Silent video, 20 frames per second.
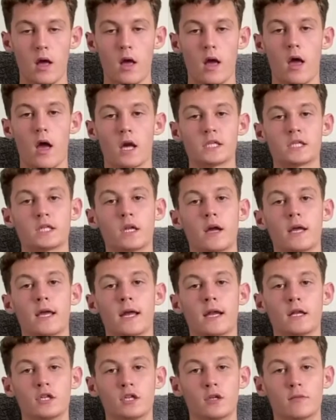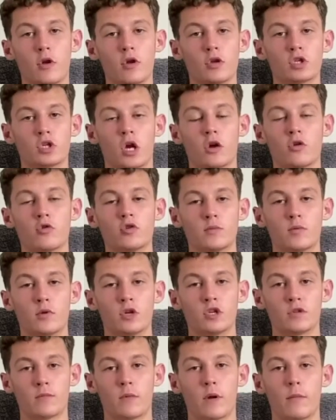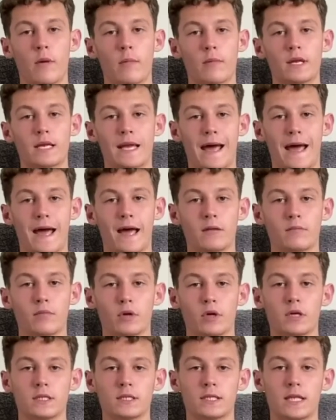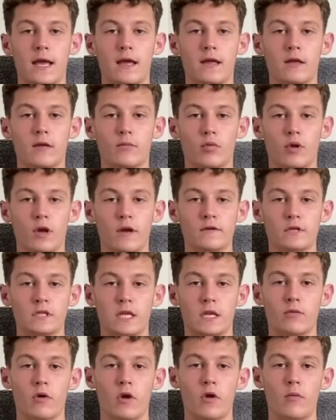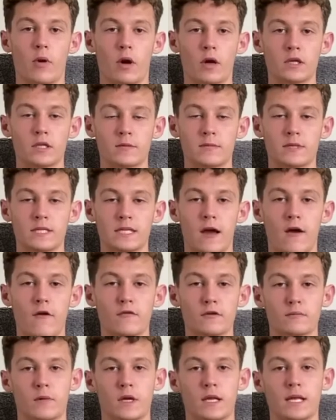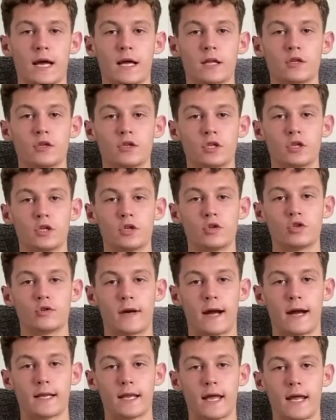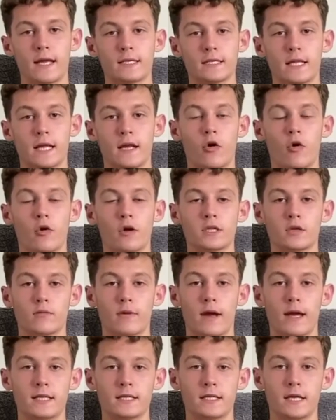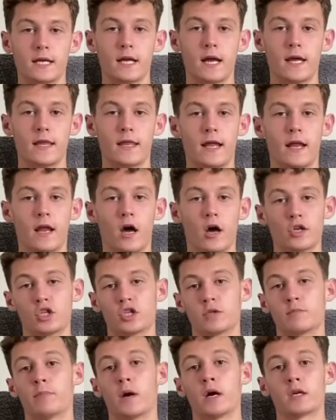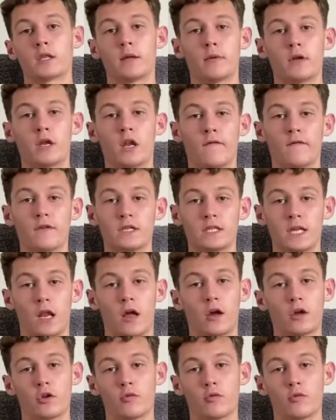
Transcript: I started getting into motorcycles because of my mum and dad, because they previously rode bikes themselves. My dad used to do track days and then got into racing, and then I just bugged them enough until I could